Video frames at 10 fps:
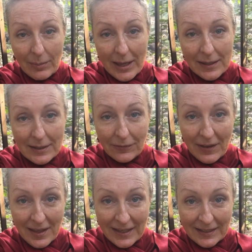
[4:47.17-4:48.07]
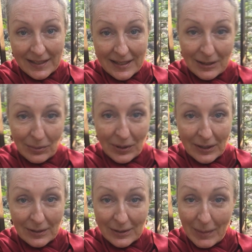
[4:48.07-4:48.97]
by the divine in the
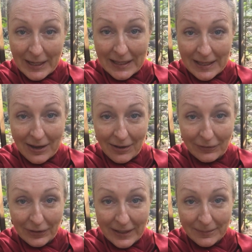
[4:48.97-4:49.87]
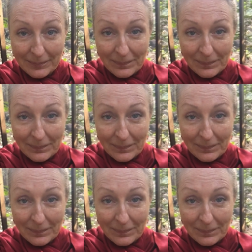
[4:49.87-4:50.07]
one who's making the offering?